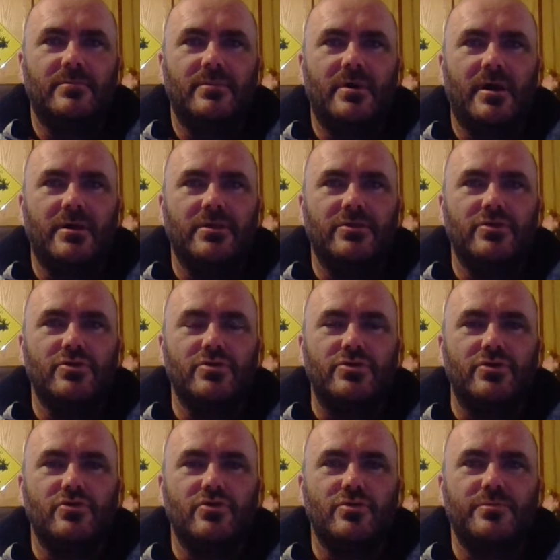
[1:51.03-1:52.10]
On
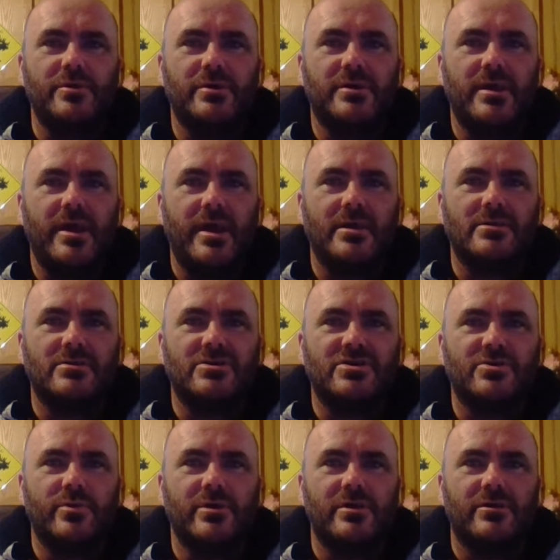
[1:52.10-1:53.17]
YouTube, you can't
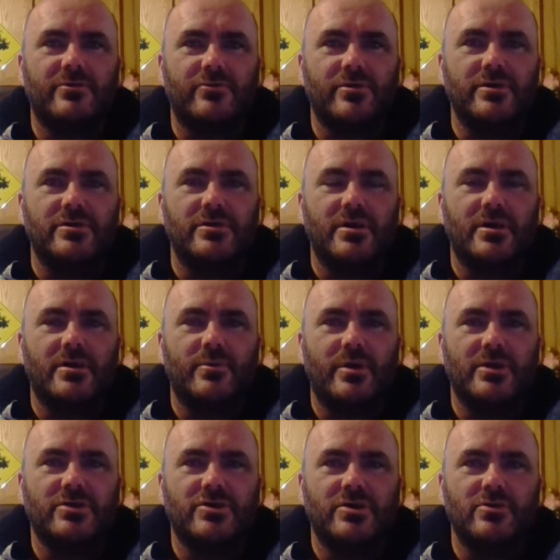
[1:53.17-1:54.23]
swear, right? You gotta
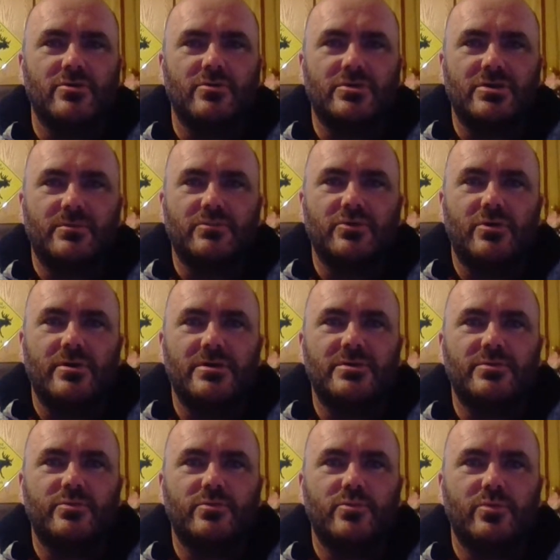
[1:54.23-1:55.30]
watch it sometimes
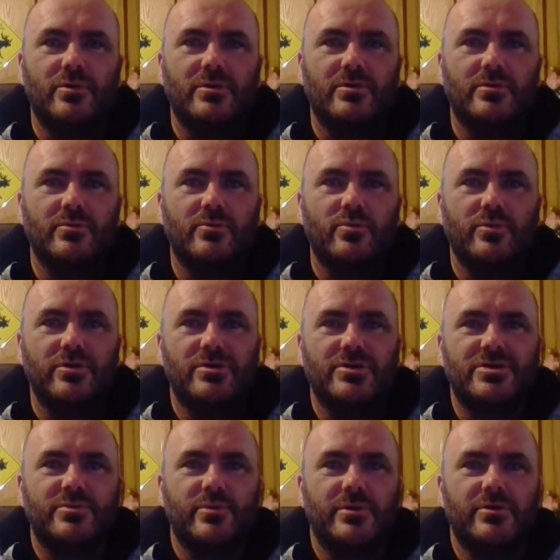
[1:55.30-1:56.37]
when you're
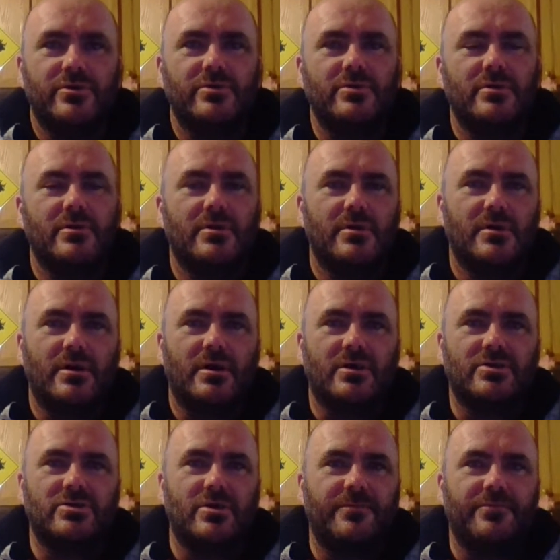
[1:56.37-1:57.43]
swearing and
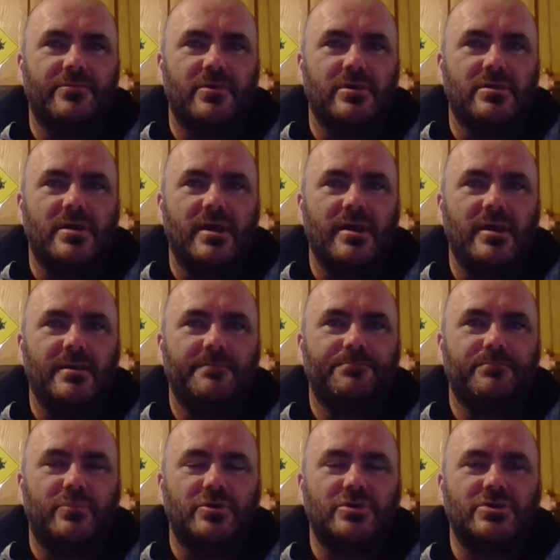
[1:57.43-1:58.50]
stuff like that.
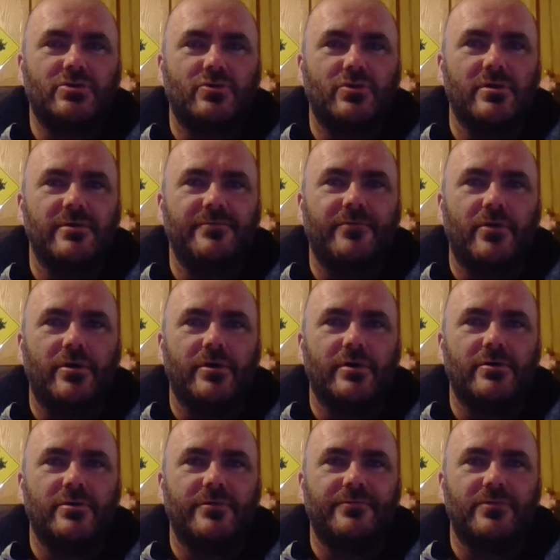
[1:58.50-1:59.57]
But
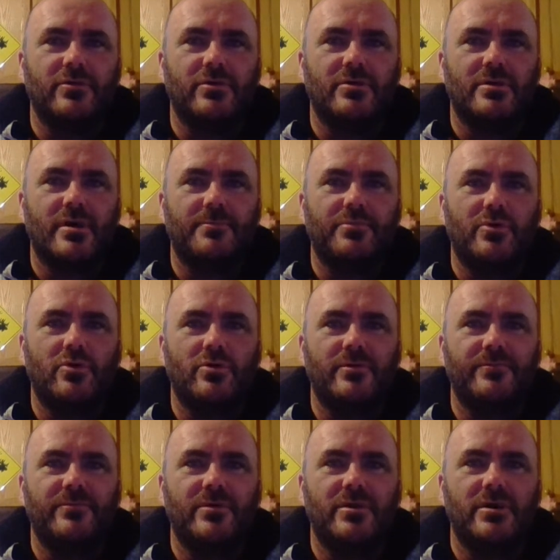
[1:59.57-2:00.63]
Storyfire, if you can upload
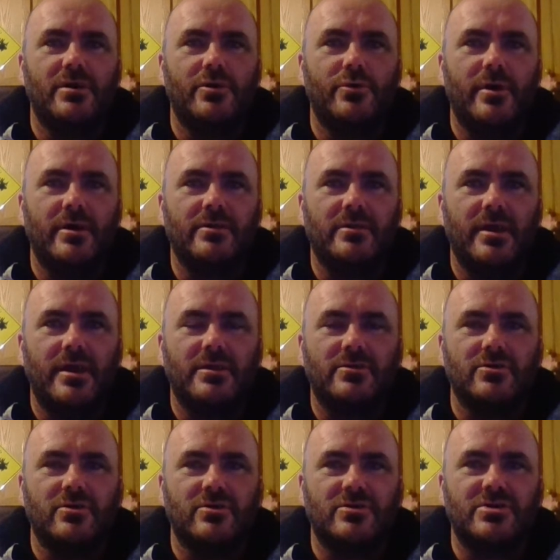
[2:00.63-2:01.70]
a video on that,
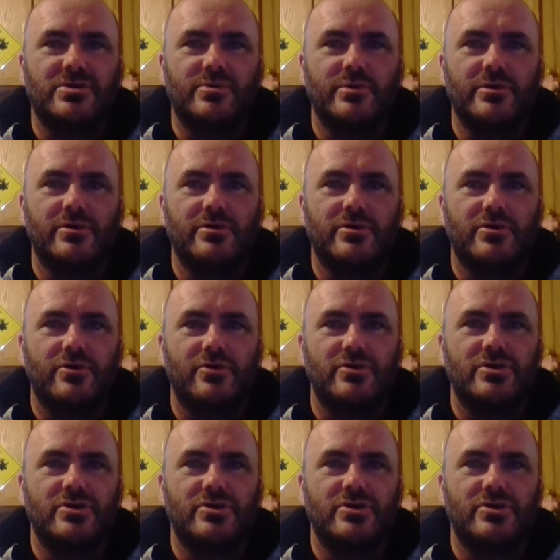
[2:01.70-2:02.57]
you can swear, curse,